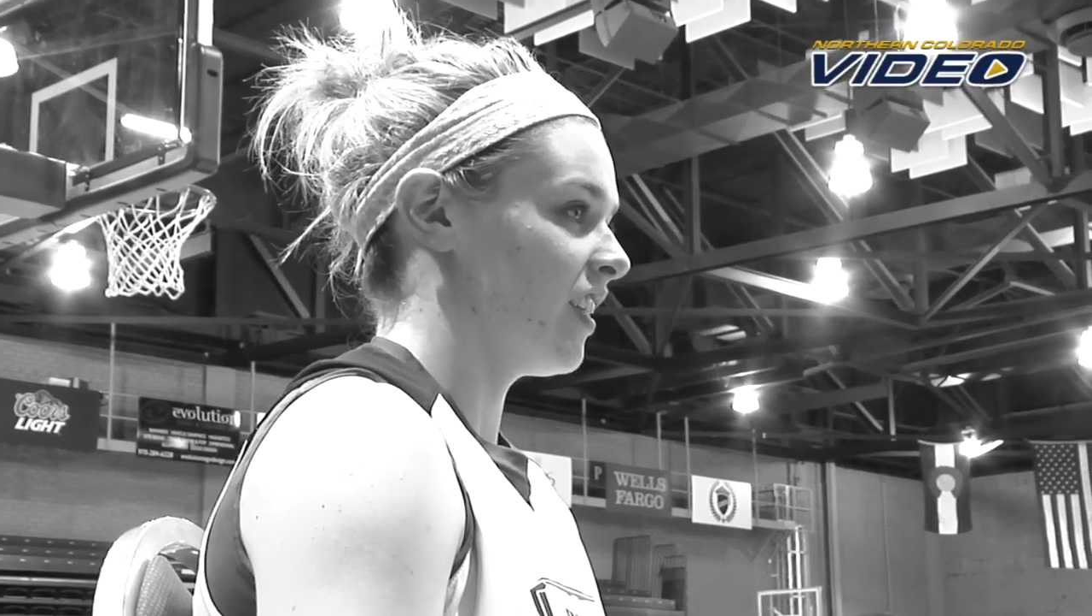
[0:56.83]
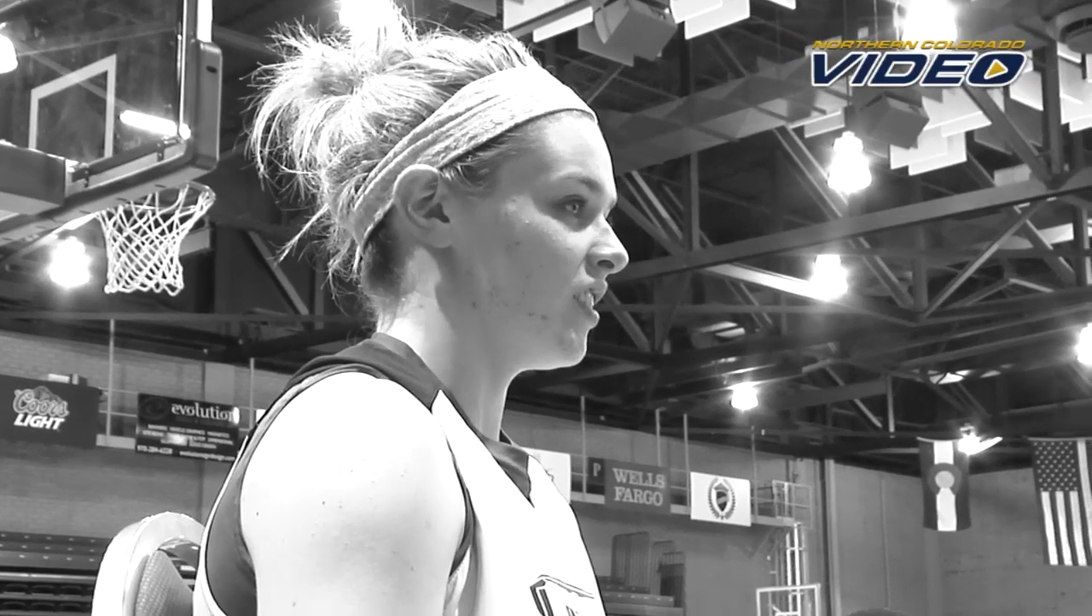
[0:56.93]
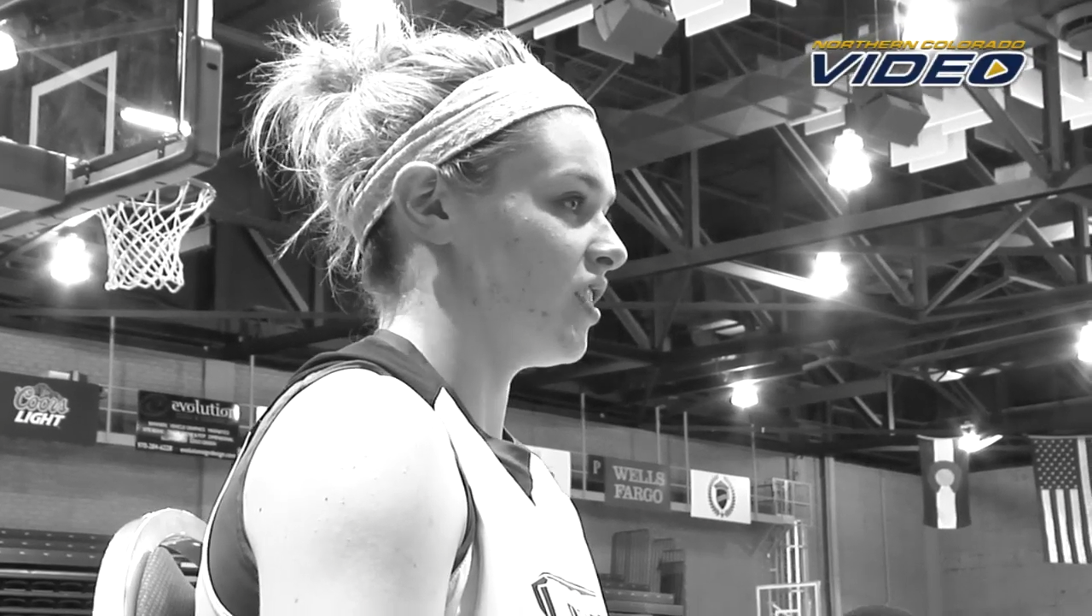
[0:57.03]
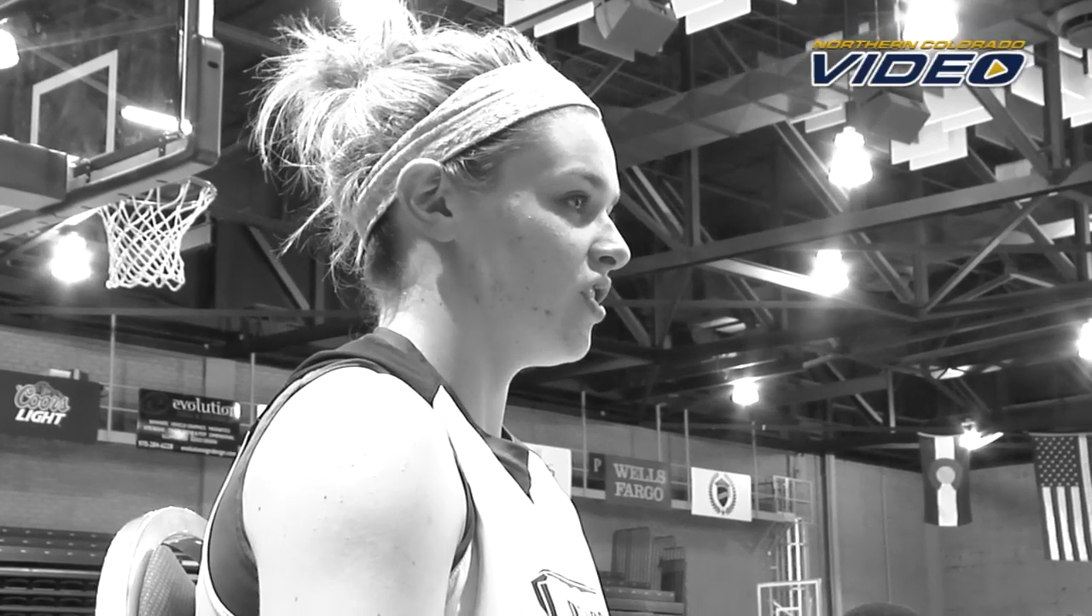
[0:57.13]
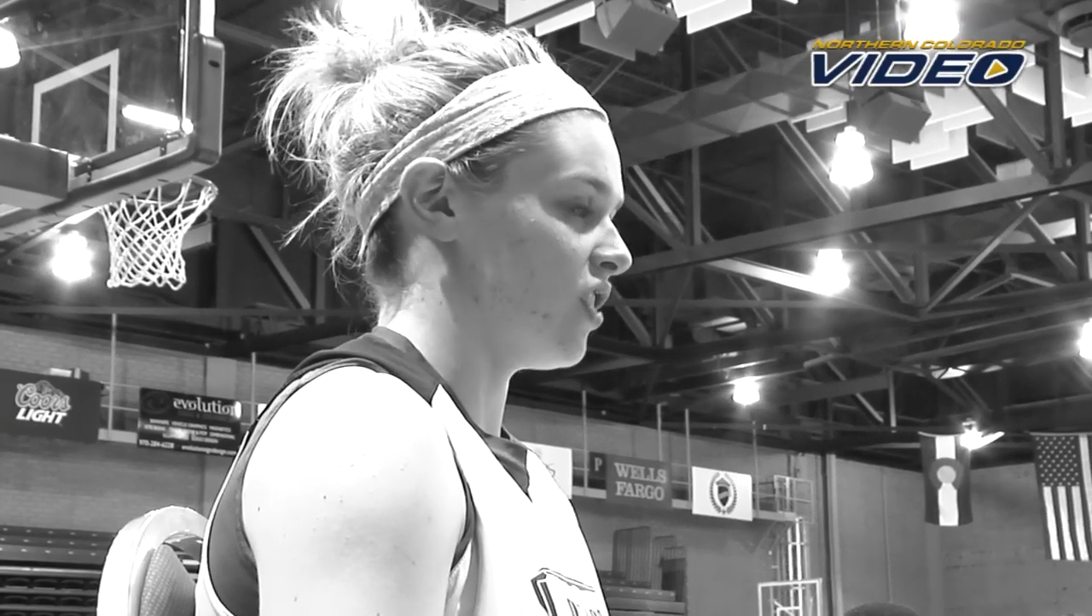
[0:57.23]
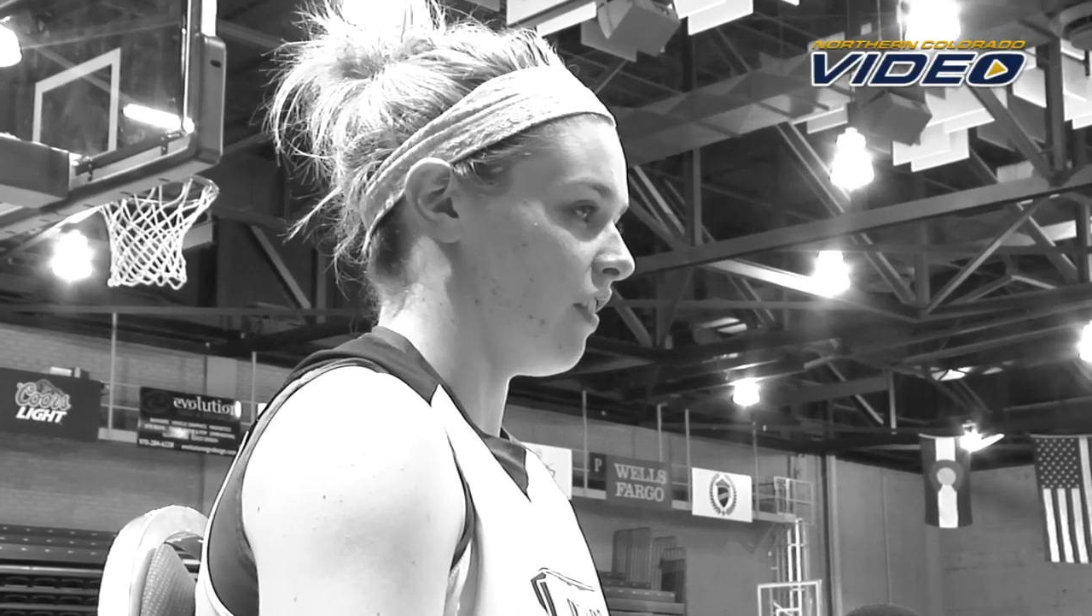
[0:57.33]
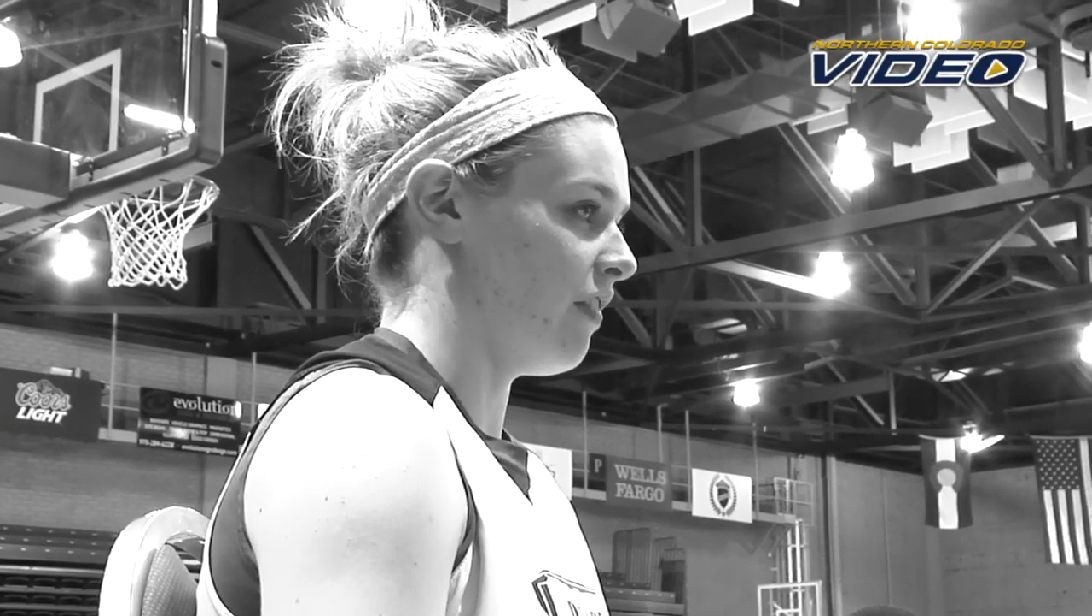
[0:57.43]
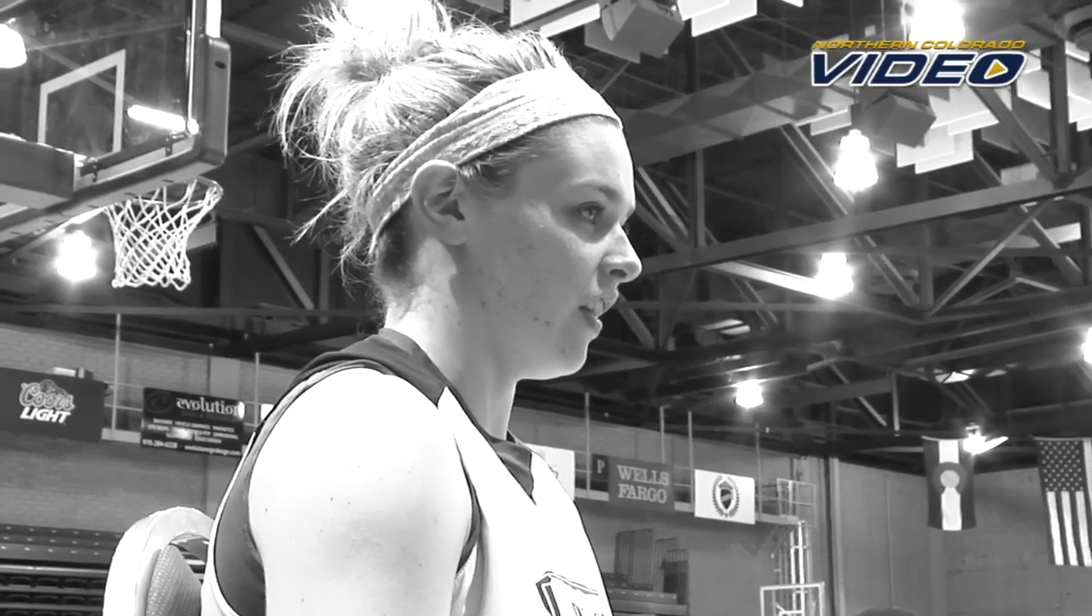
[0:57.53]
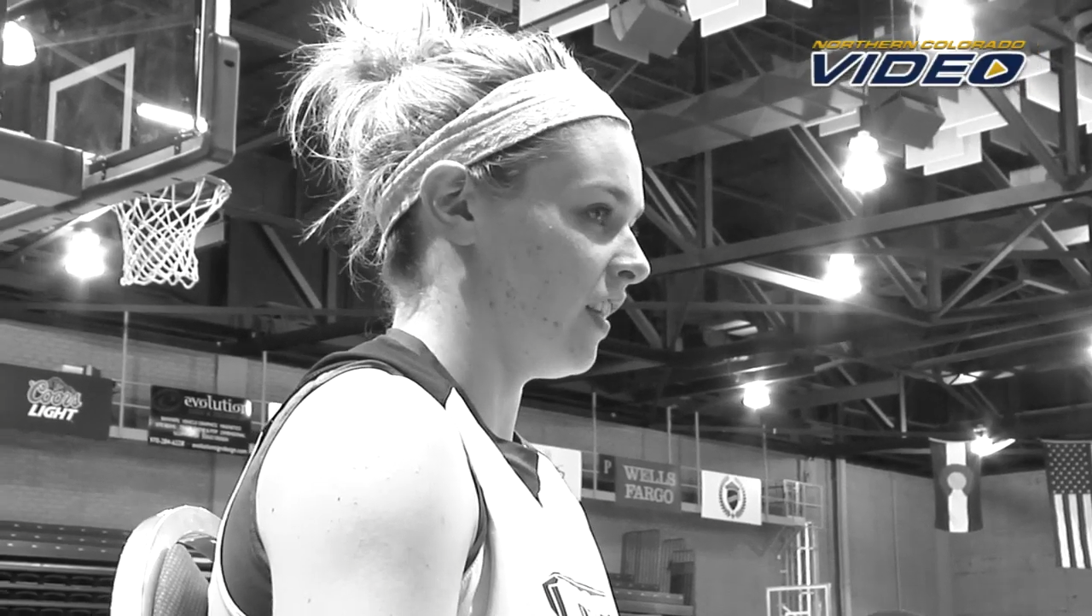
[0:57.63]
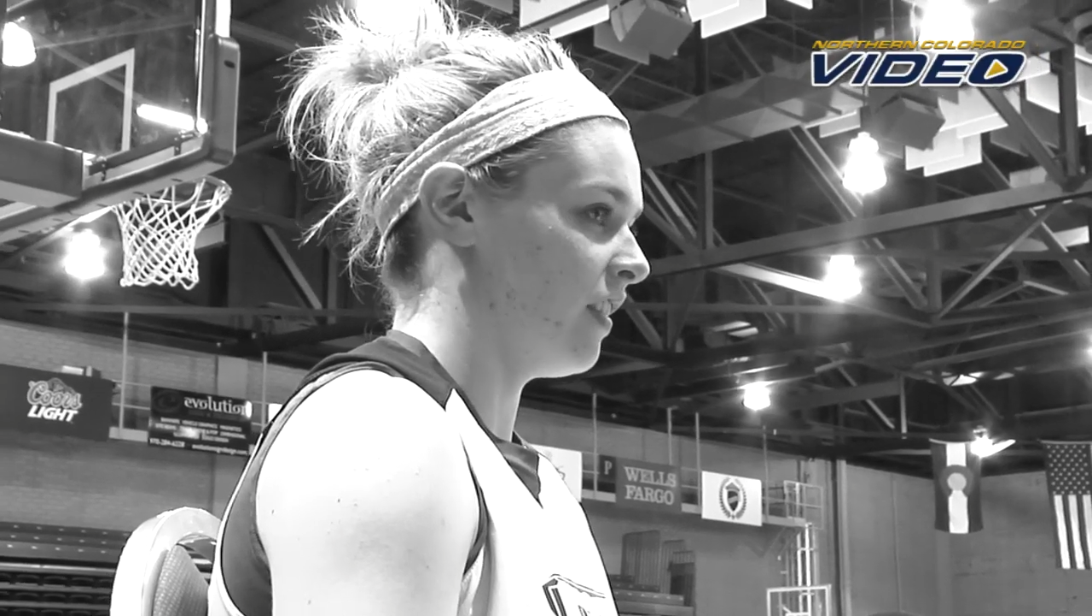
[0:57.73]
it's so
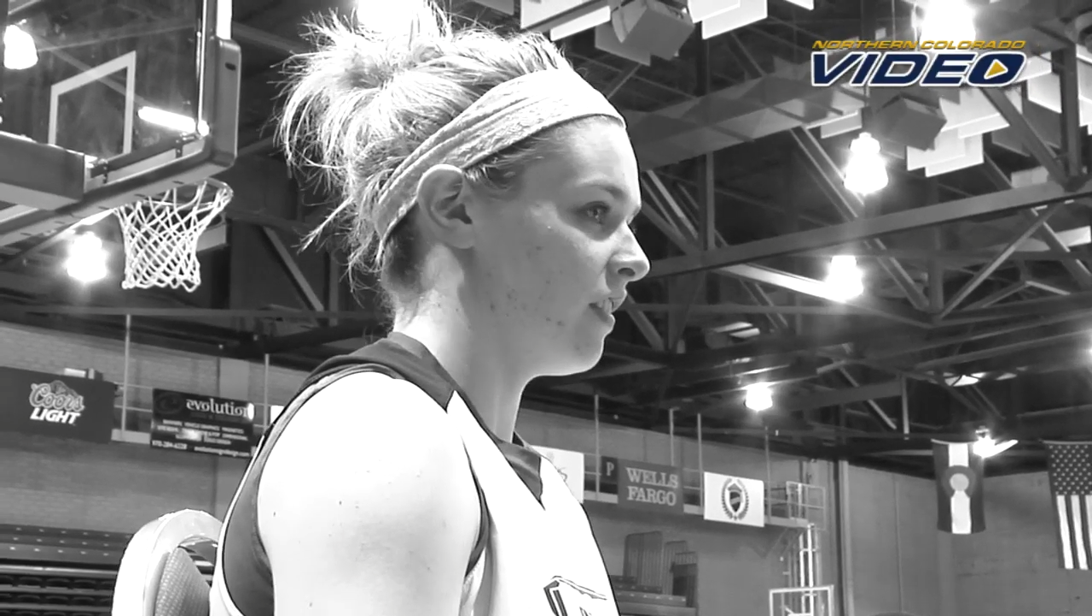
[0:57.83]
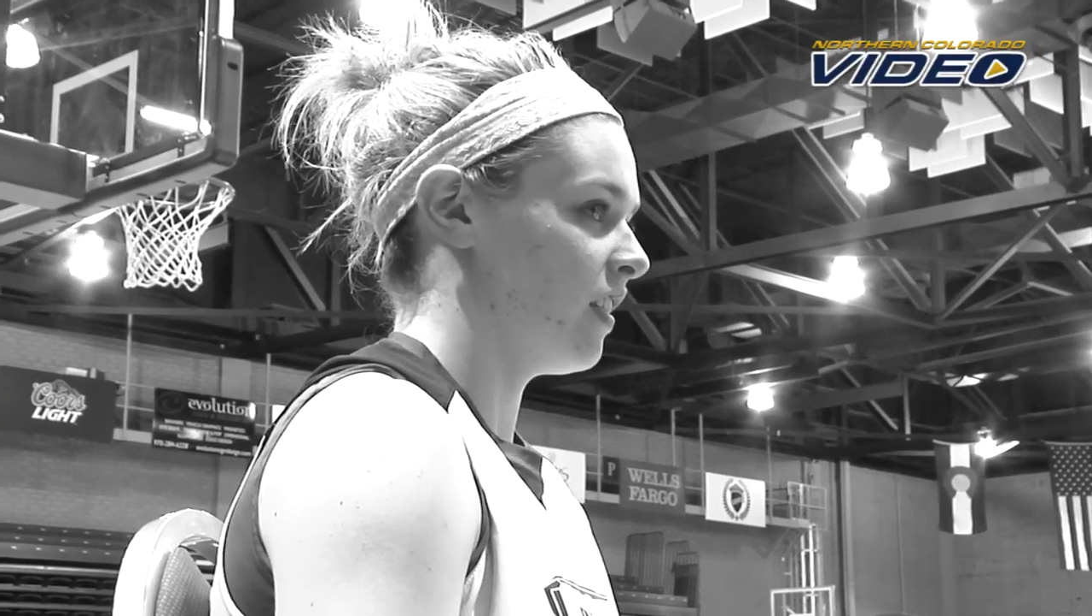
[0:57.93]
fun.